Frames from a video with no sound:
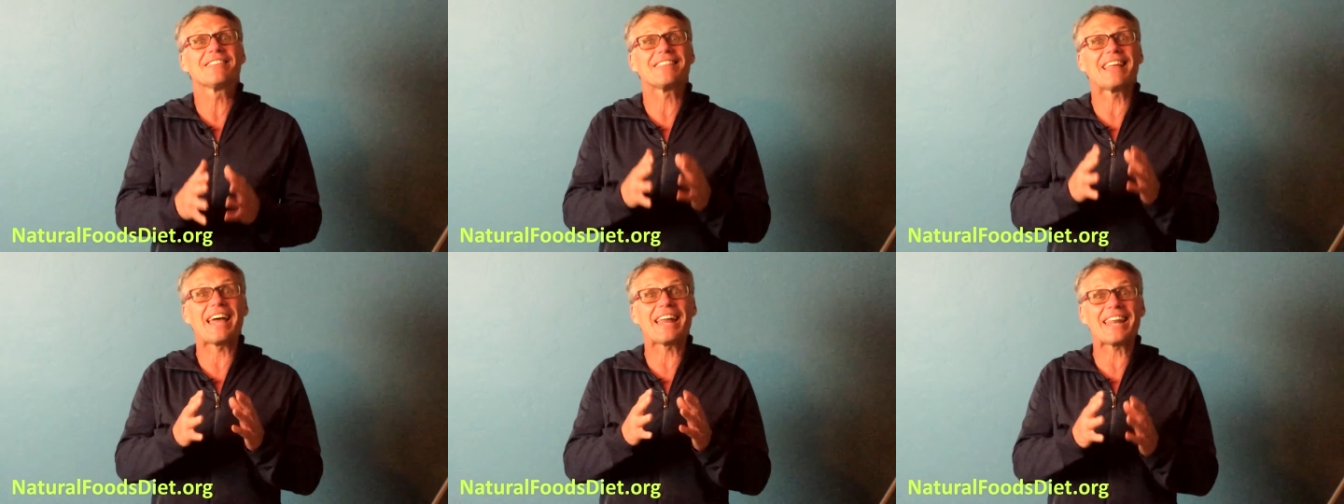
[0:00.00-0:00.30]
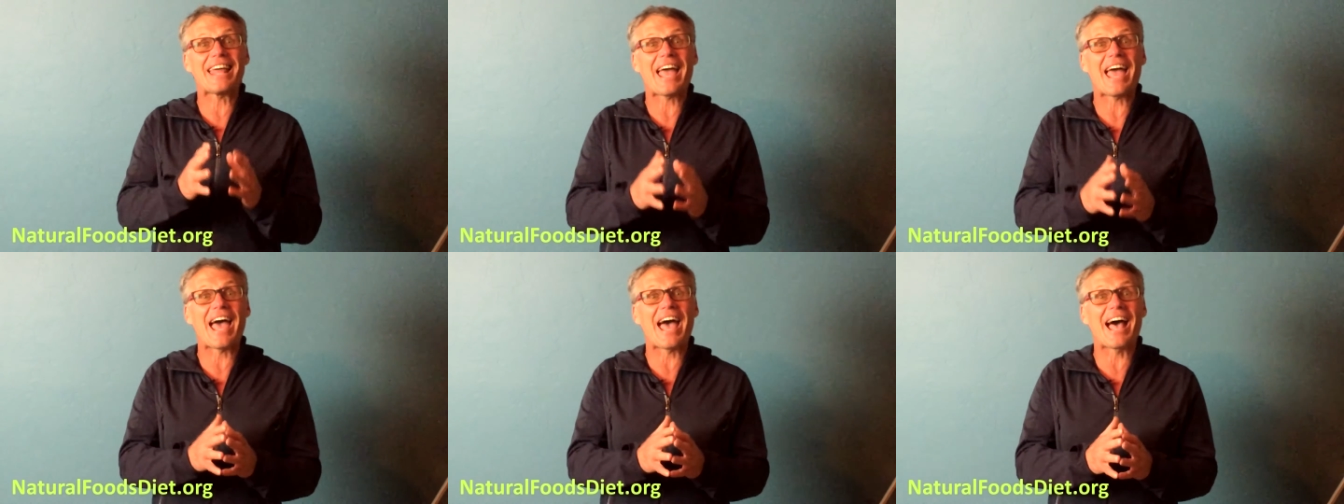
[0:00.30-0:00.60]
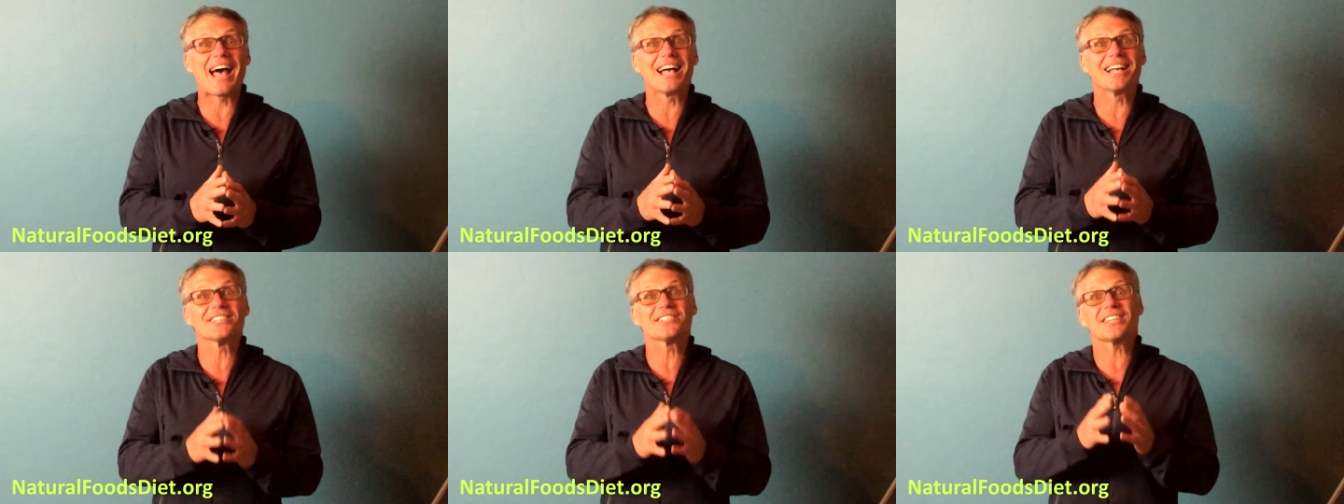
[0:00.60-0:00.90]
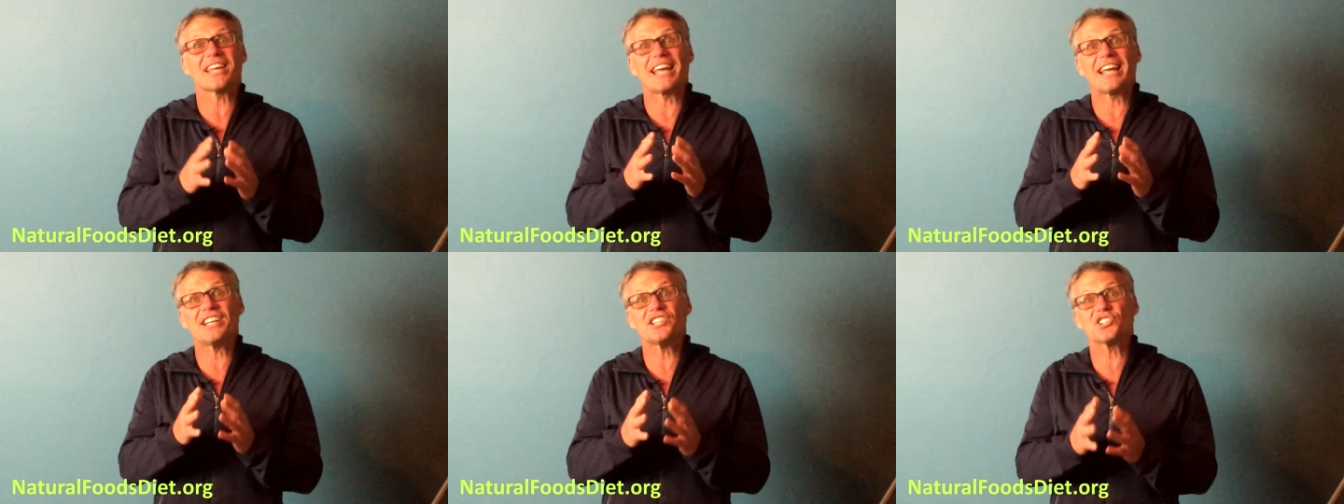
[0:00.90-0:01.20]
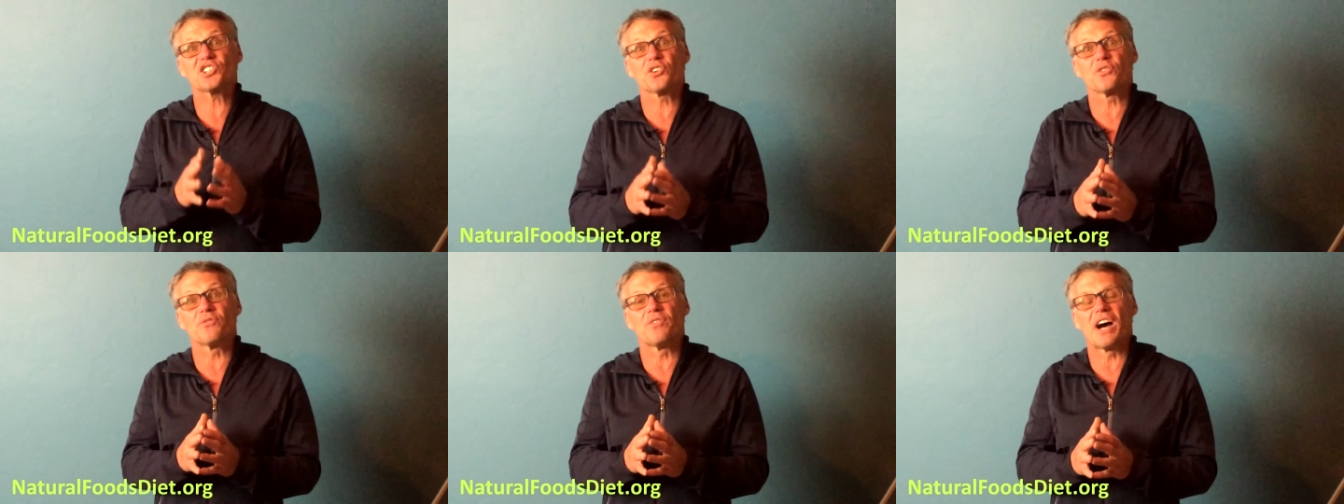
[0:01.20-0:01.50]
that has a
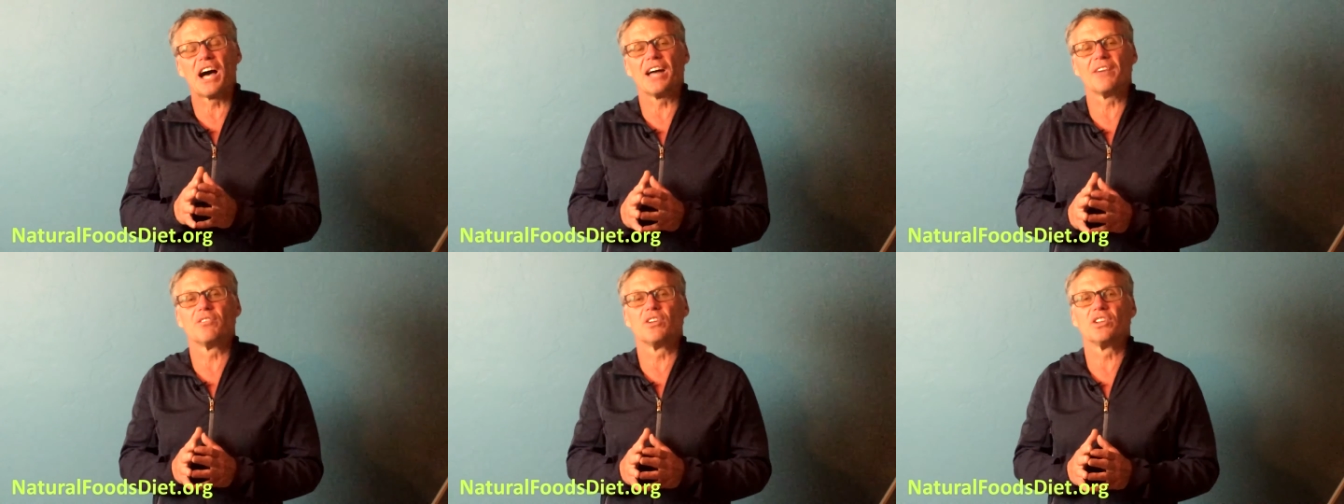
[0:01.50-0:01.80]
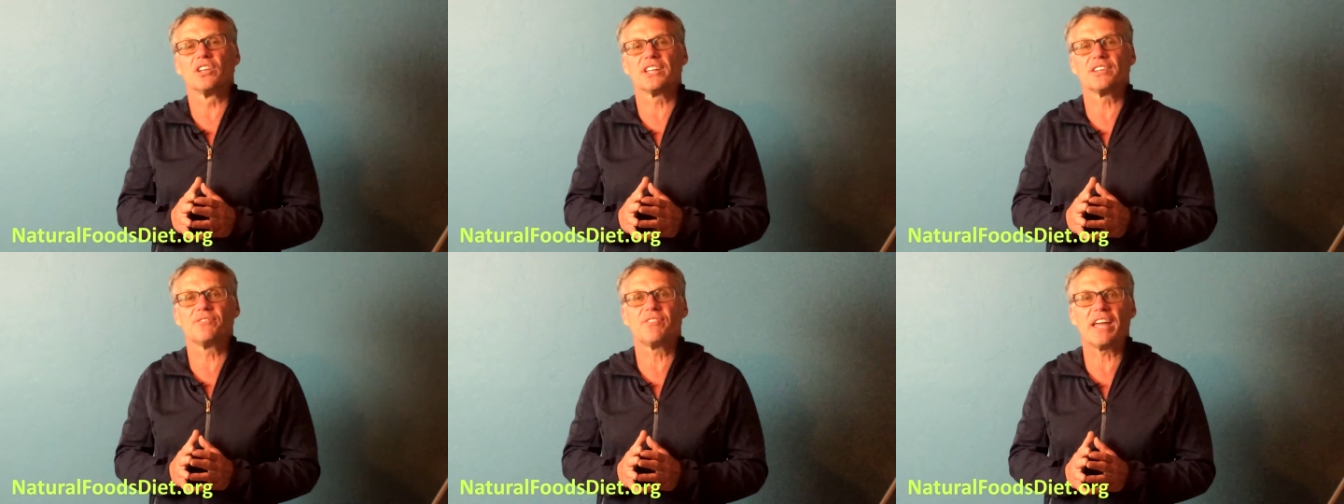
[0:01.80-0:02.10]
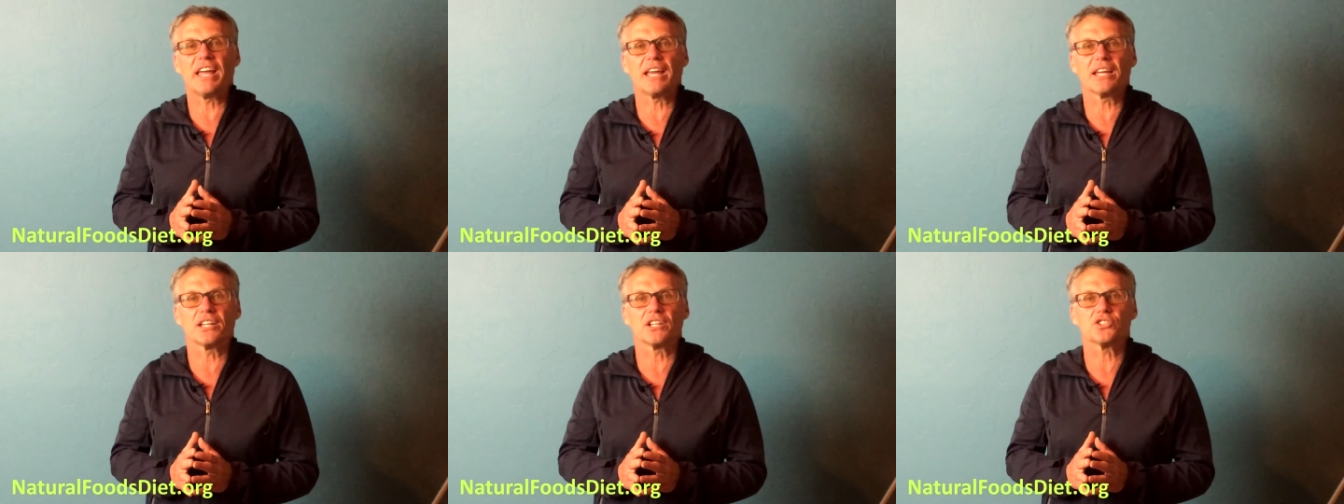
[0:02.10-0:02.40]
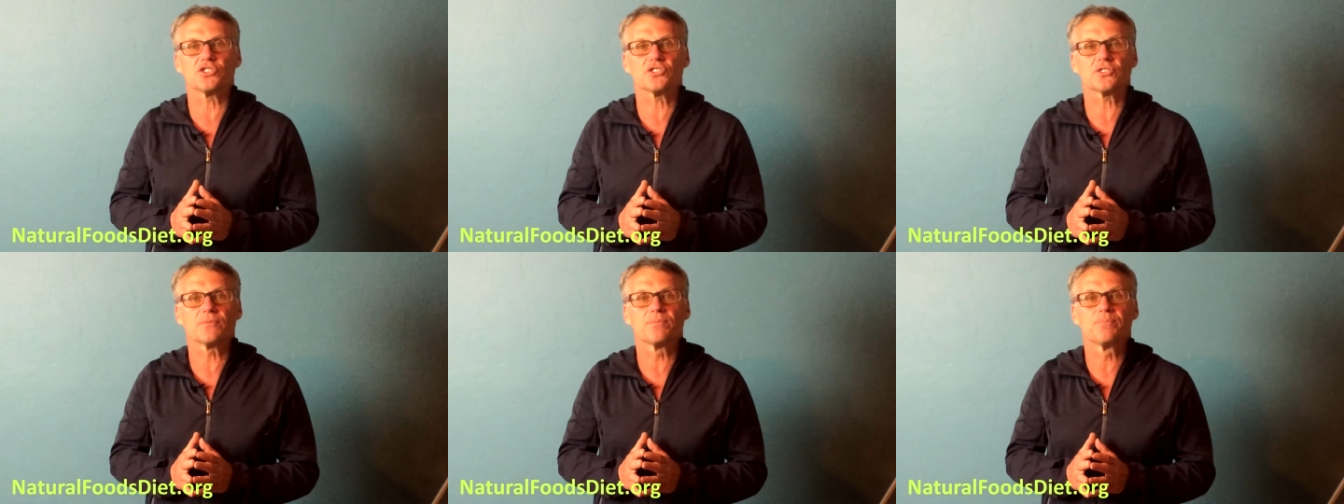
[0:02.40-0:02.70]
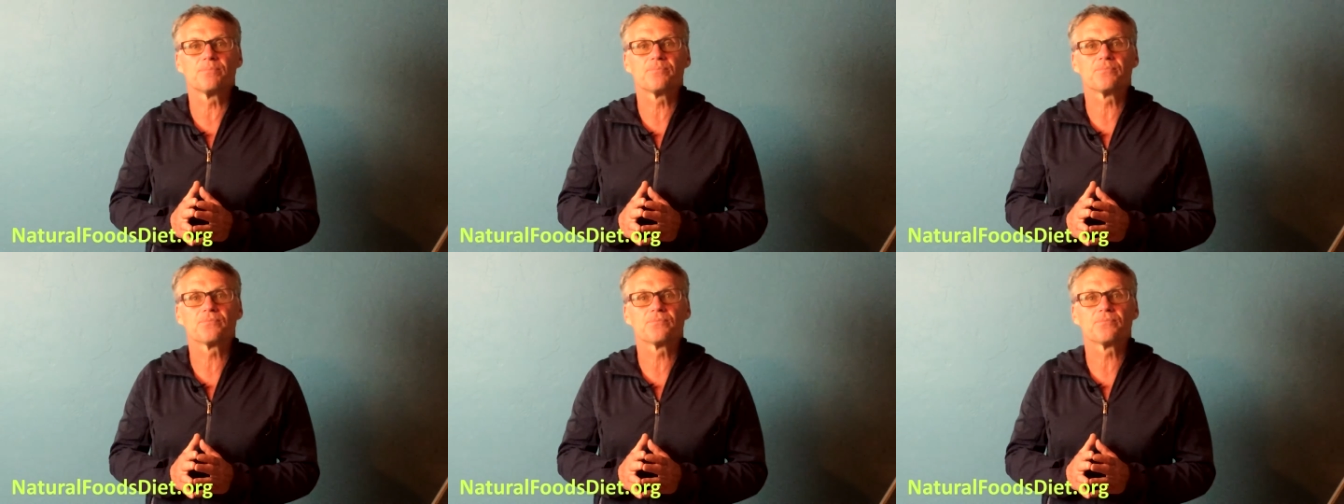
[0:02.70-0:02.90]
survival advantage.